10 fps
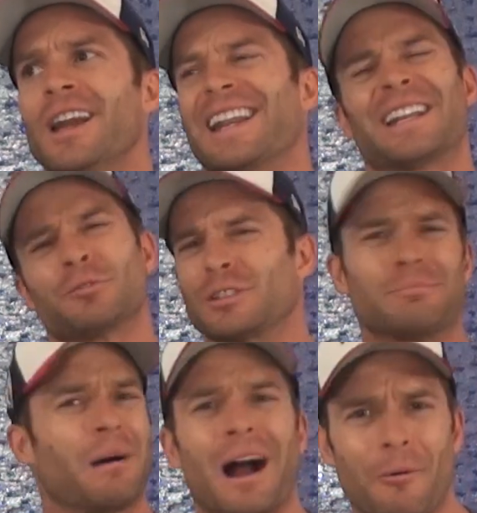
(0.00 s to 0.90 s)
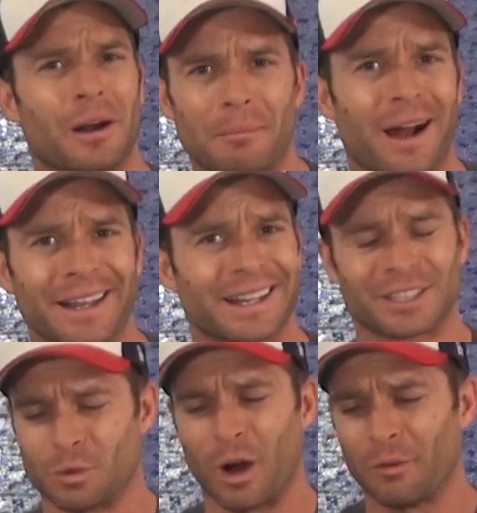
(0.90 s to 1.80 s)
and I didn't really want to buy like a
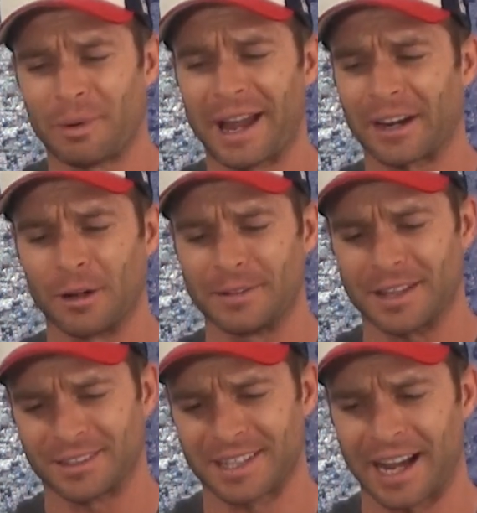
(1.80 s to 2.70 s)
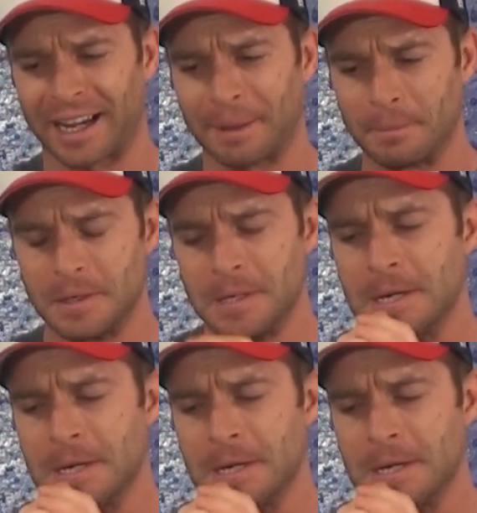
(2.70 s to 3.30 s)
12-pack of it at the time.